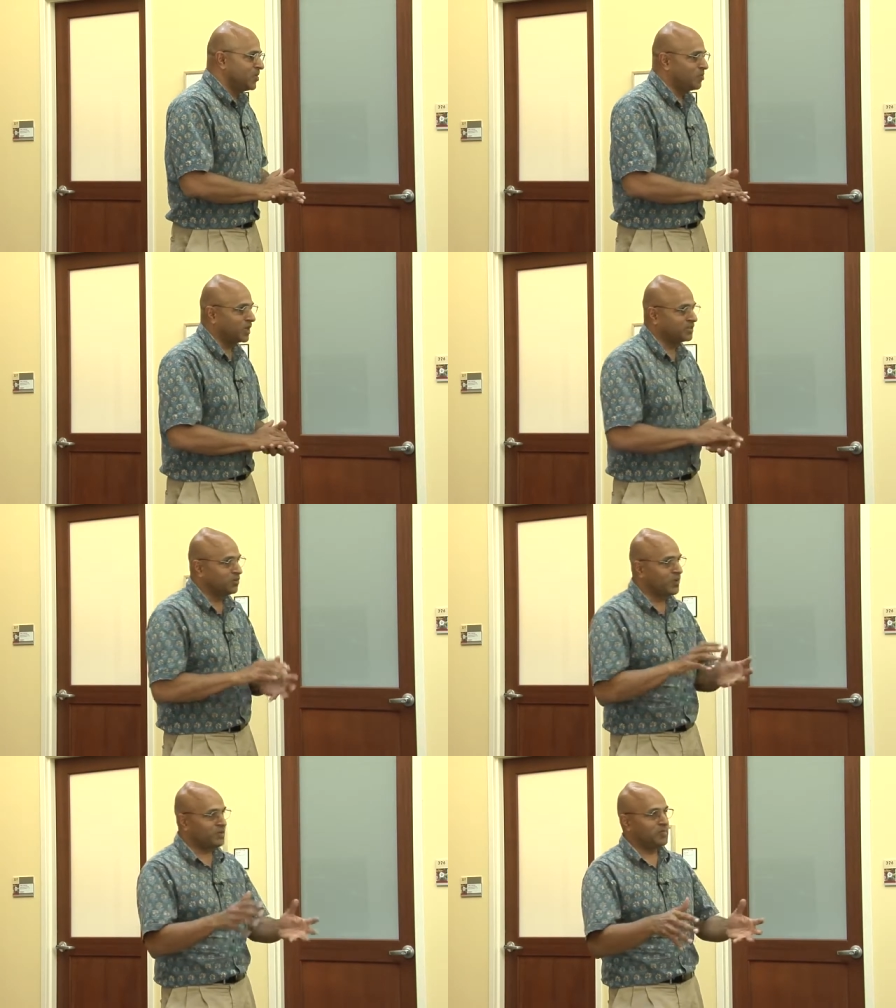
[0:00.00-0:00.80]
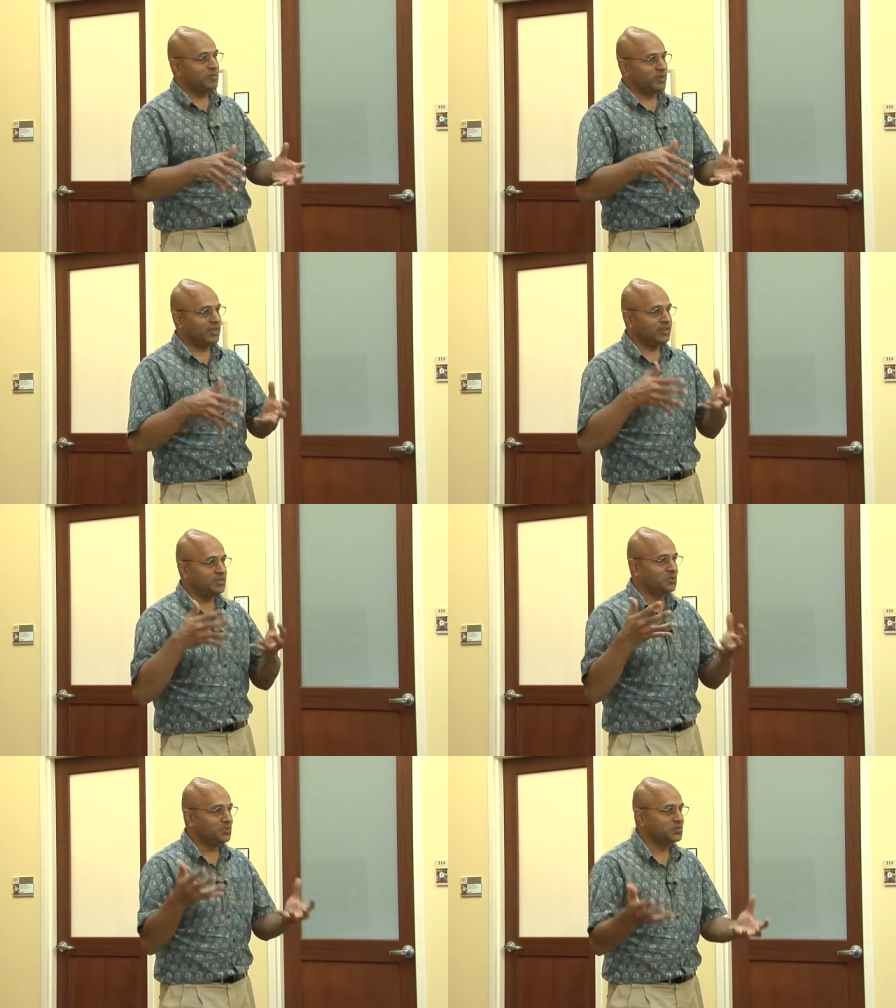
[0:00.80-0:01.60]
but the way people are
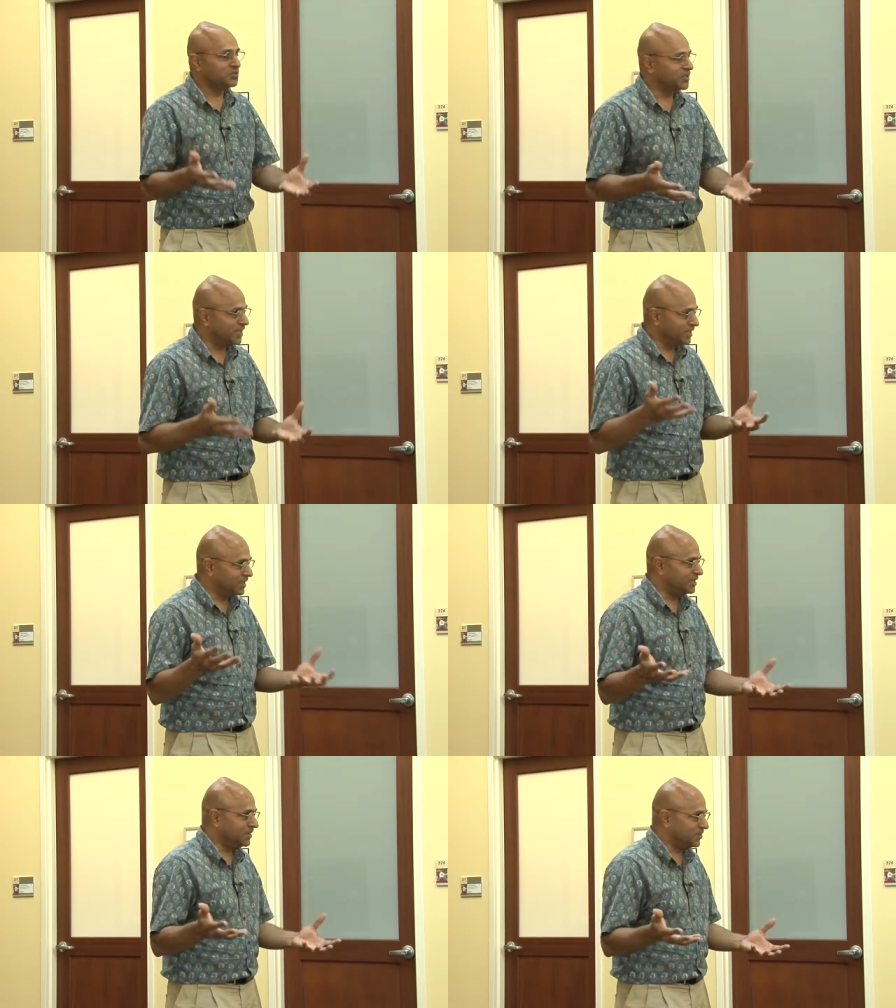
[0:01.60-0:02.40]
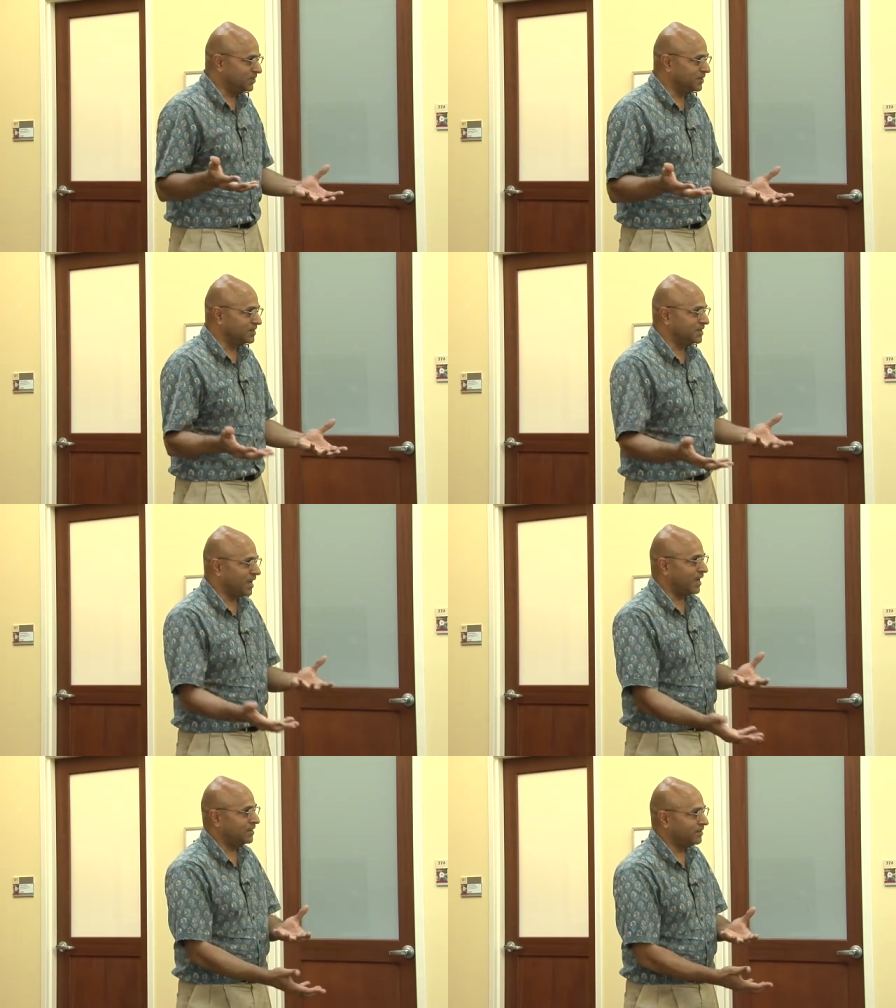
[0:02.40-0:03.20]
used to taking decisions
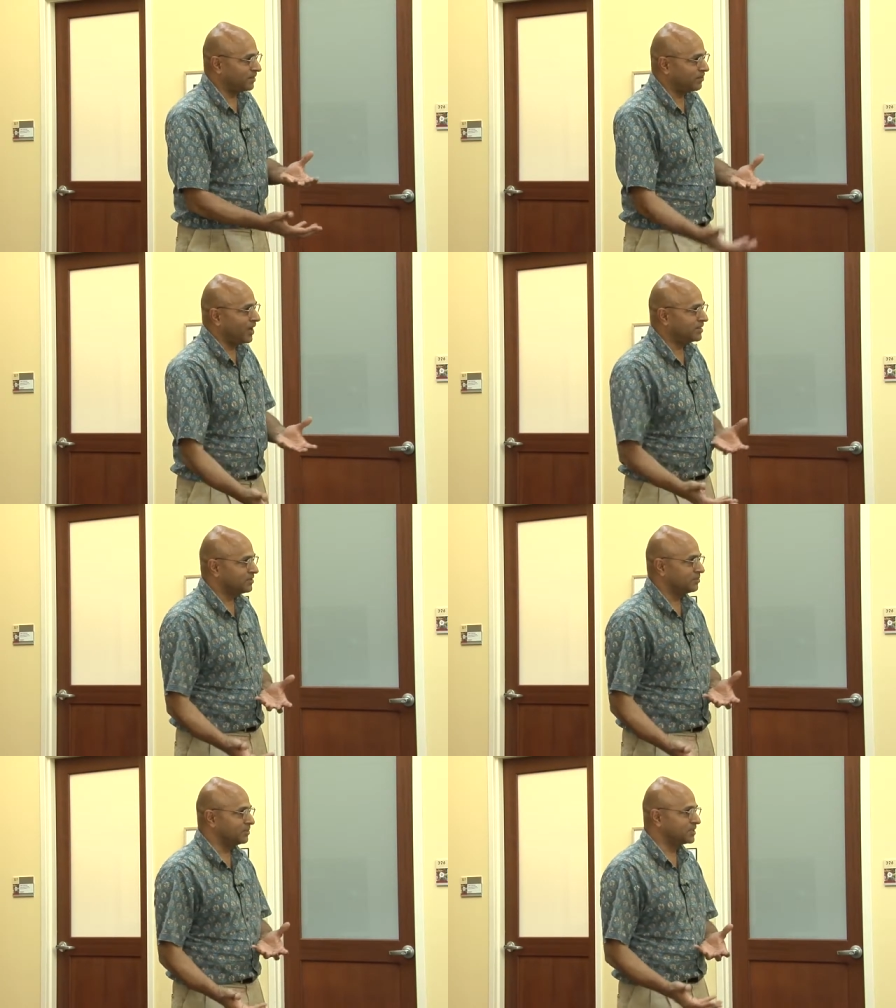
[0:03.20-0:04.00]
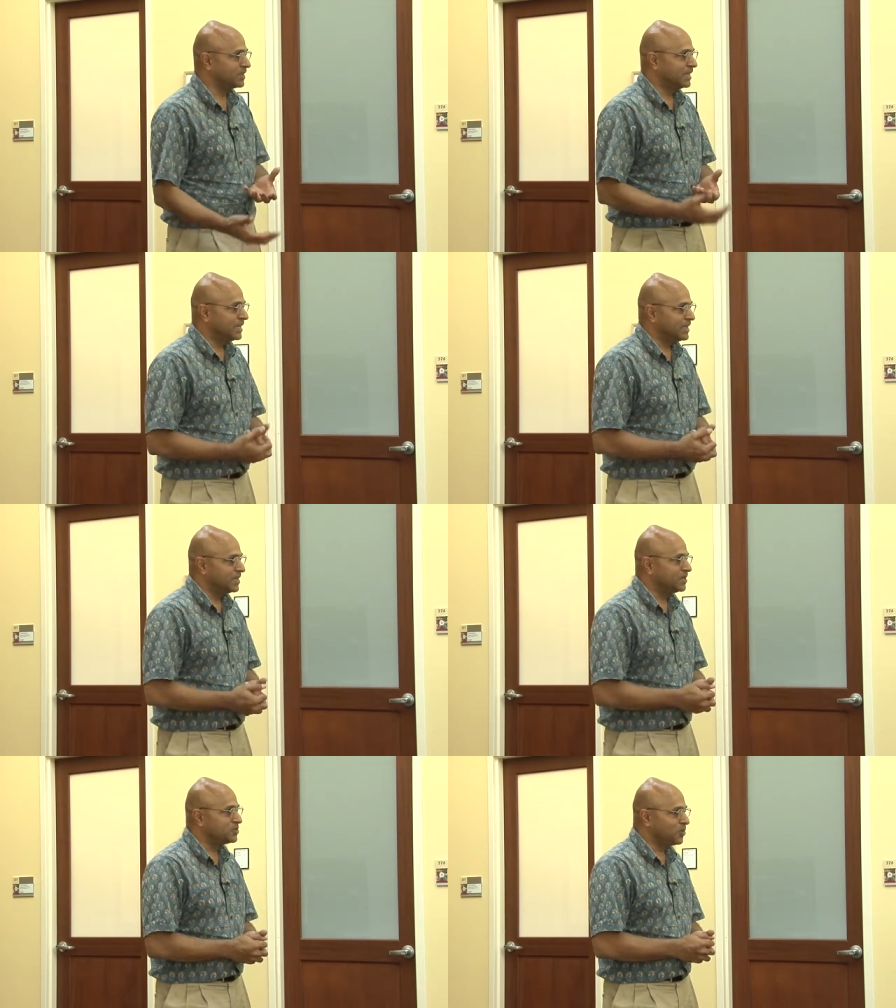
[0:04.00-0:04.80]
at the grassroots
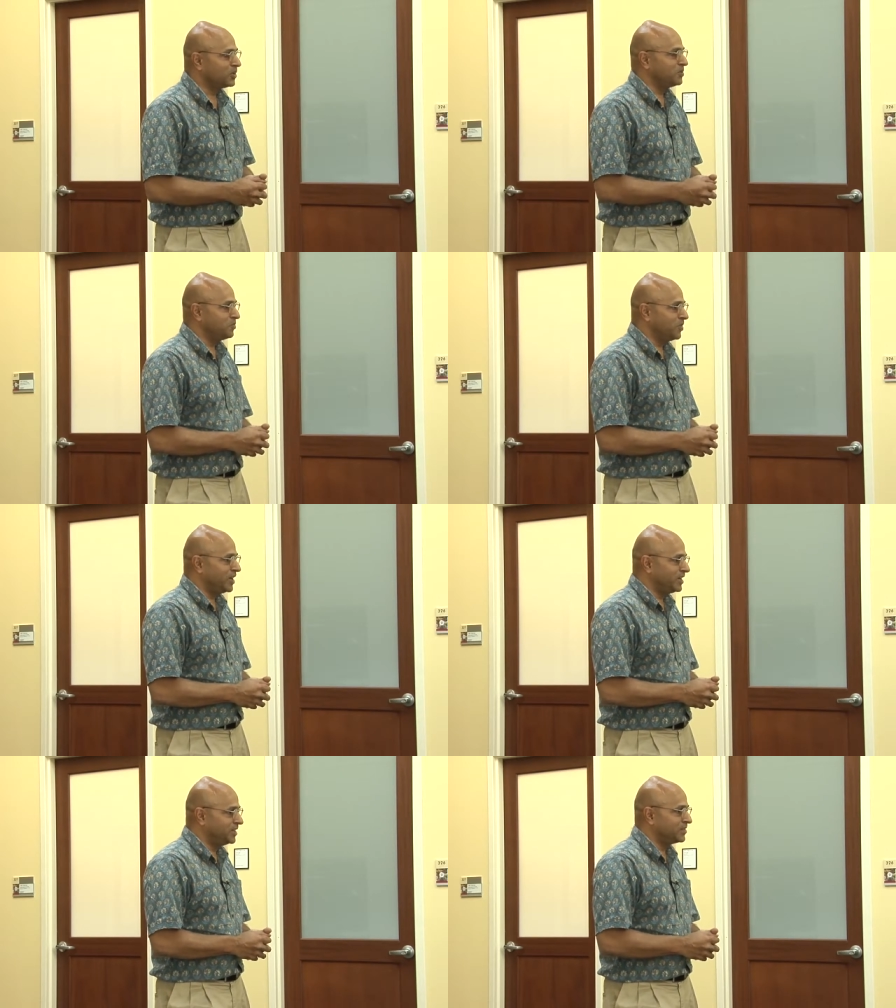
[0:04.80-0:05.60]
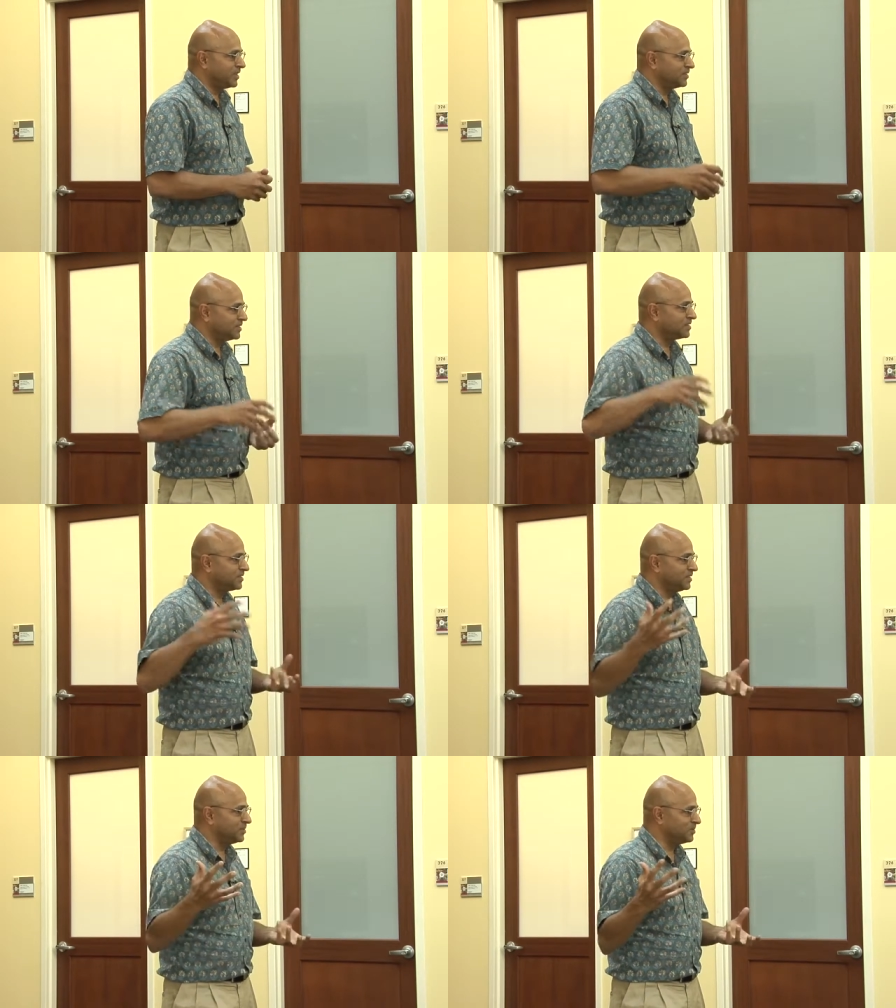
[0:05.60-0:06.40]
is not by any
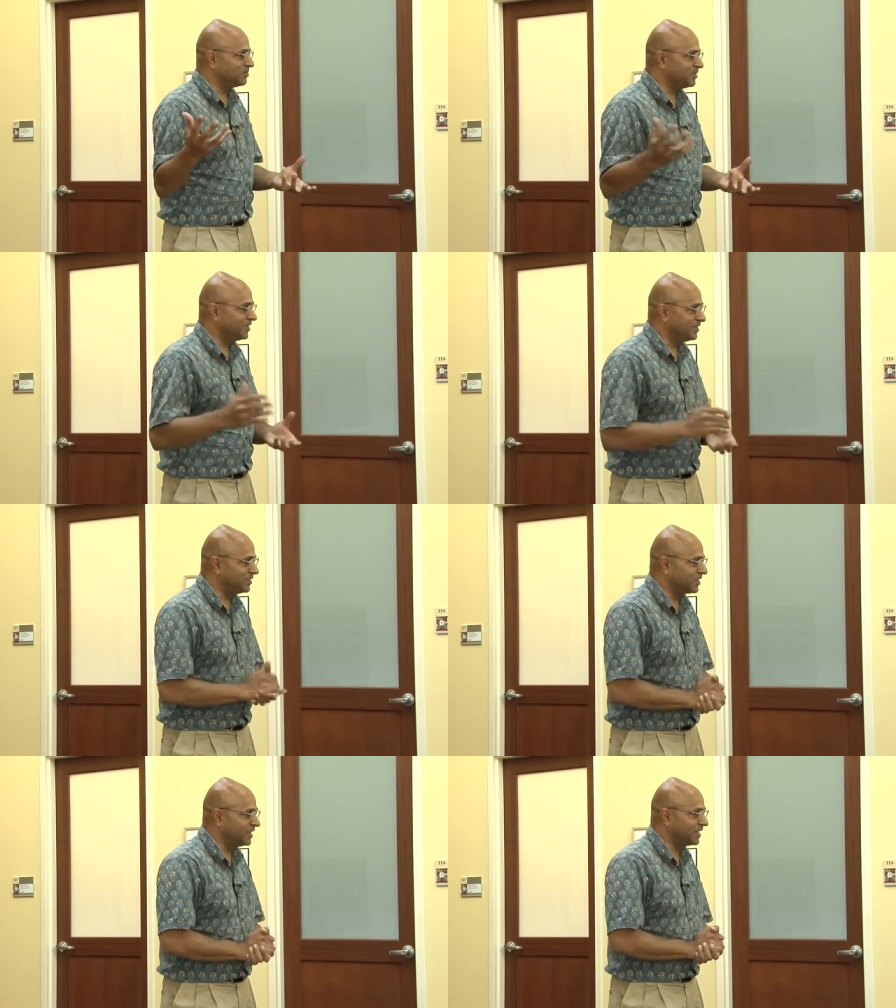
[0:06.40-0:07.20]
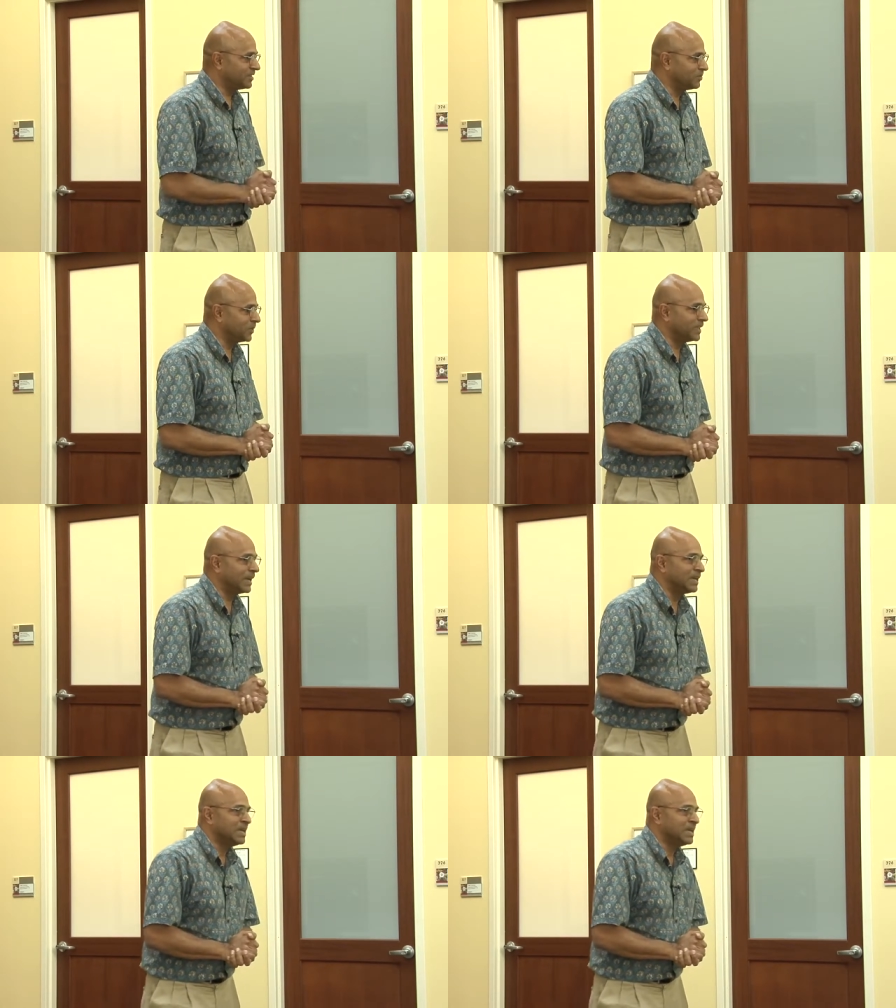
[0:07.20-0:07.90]
chance, you know, uh, connected with that.